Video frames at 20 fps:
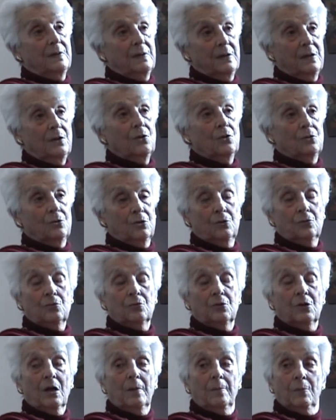He got into
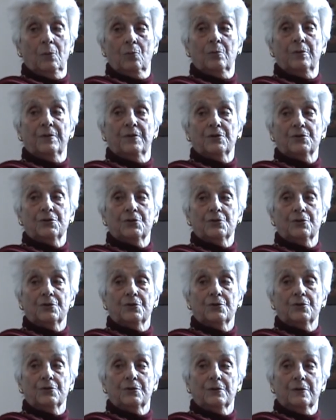trouble with the
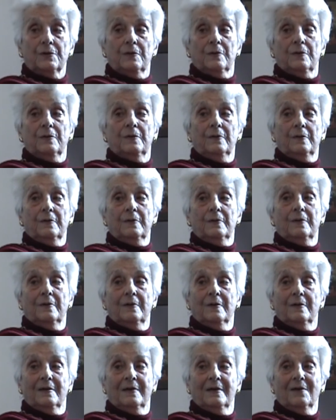church.
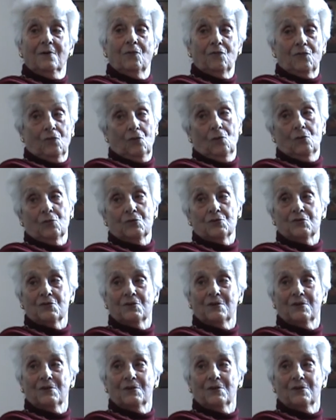Of course.